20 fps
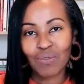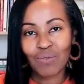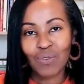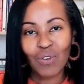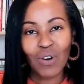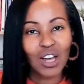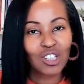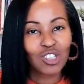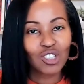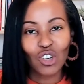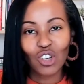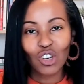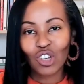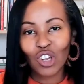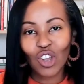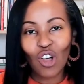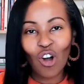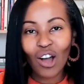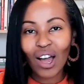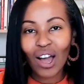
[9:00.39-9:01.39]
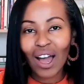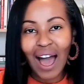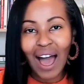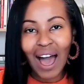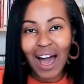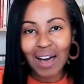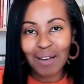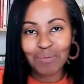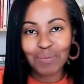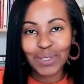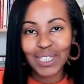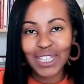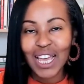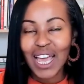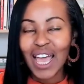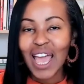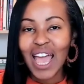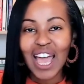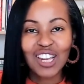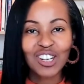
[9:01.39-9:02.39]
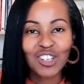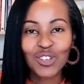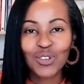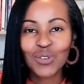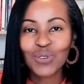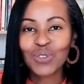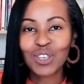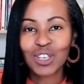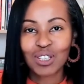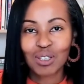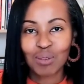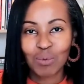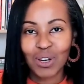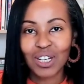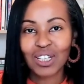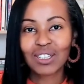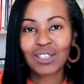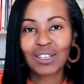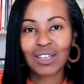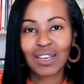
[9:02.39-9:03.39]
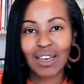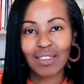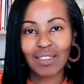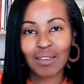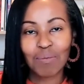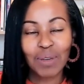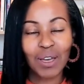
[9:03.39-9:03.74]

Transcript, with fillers: for us to lock arms and do this work together,